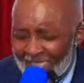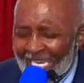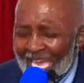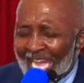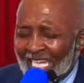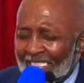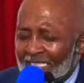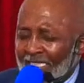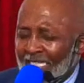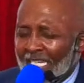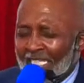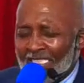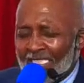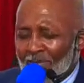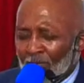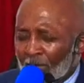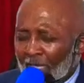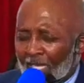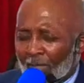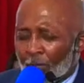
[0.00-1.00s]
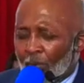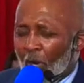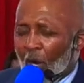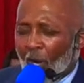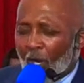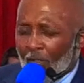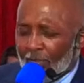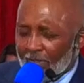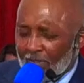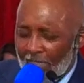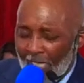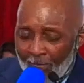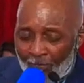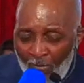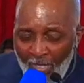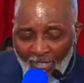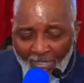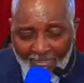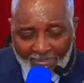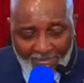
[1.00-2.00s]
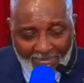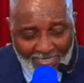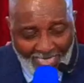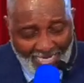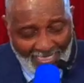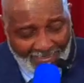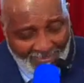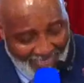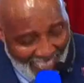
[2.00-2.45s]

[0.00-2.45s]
not just me, Paul said. He says,